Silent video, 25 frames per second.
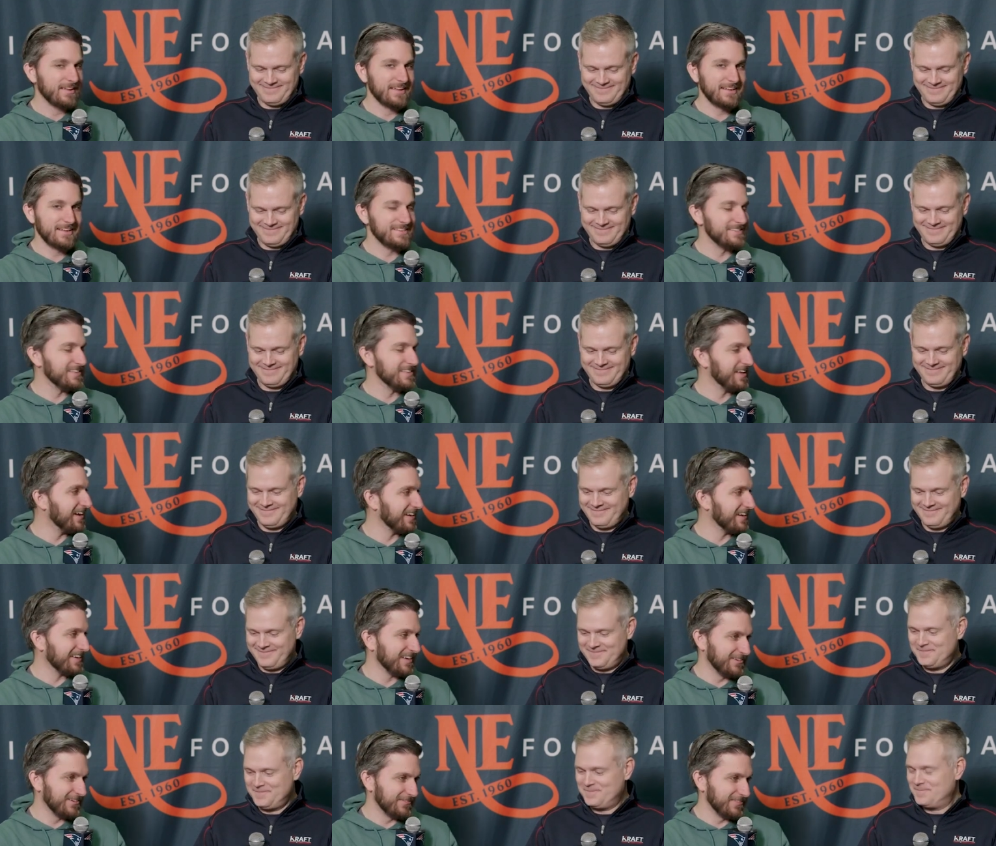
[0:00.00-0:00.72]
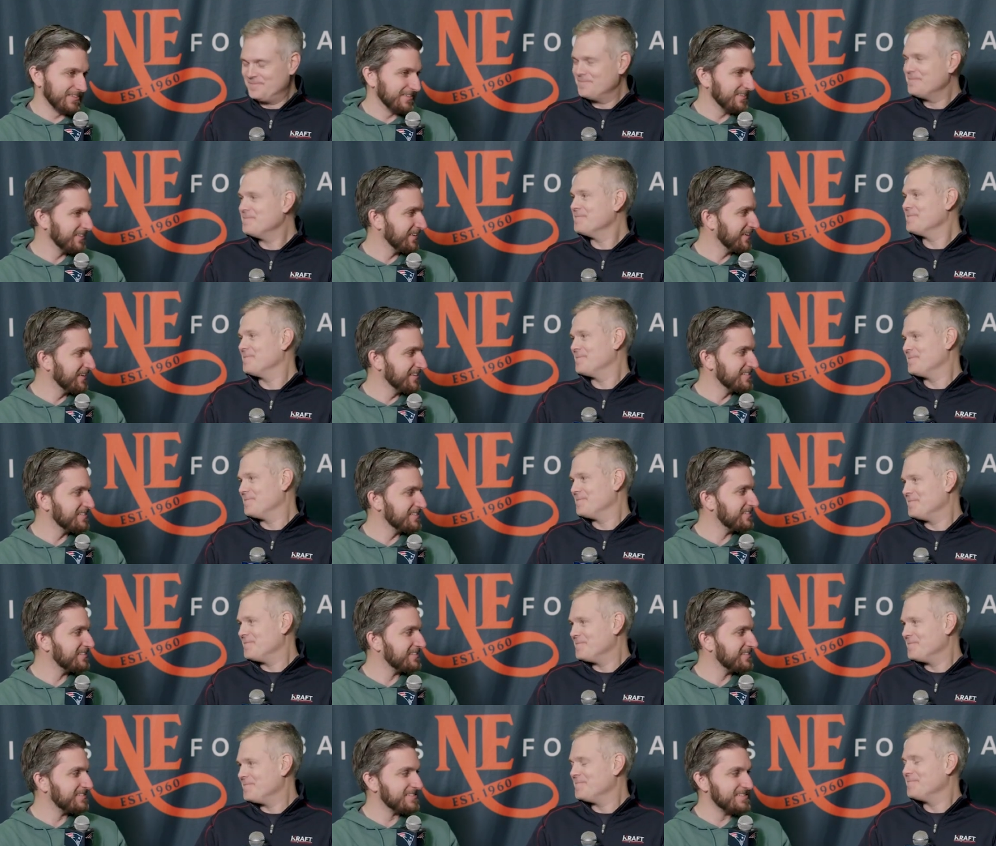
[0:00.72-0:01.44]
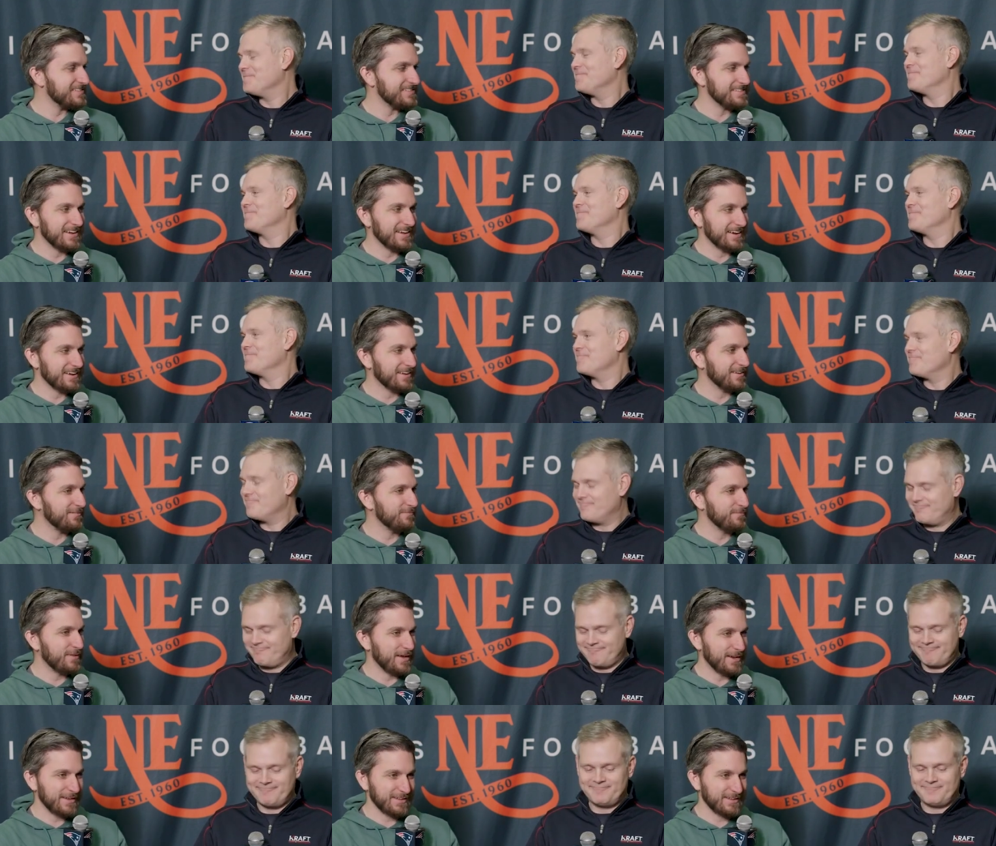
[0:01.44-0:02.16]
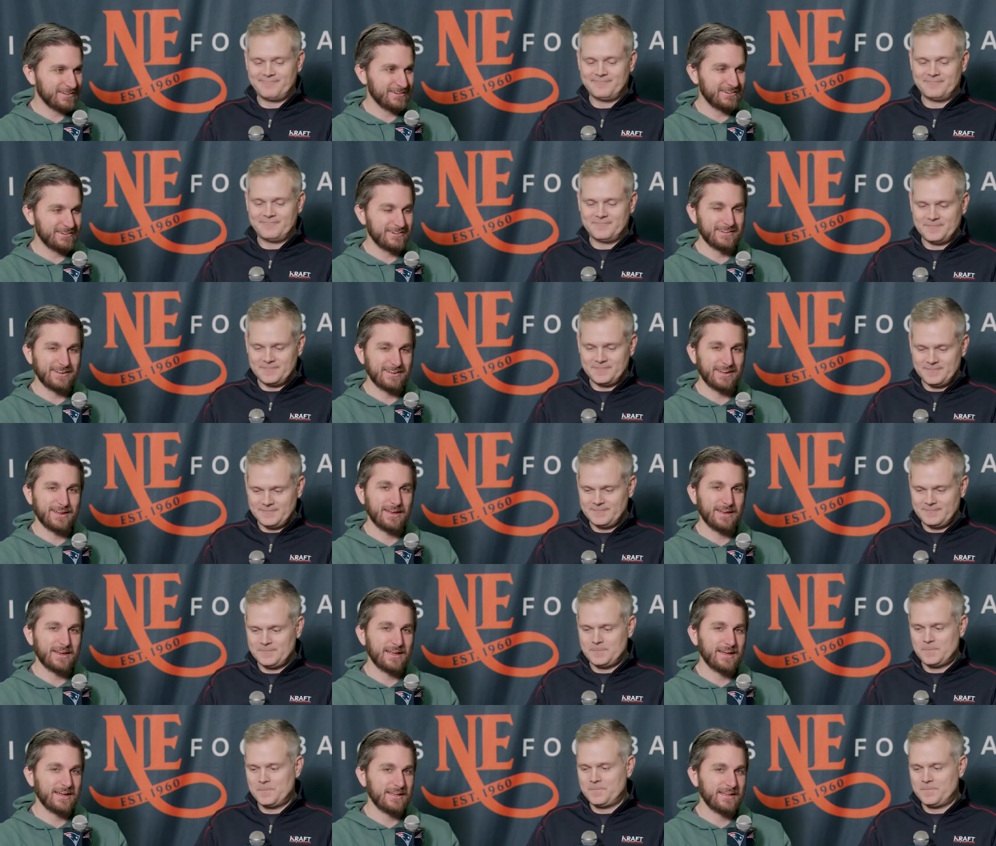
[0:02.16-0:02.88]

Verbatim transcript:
Speaker 1: he's not coming. He's stuck in medical, and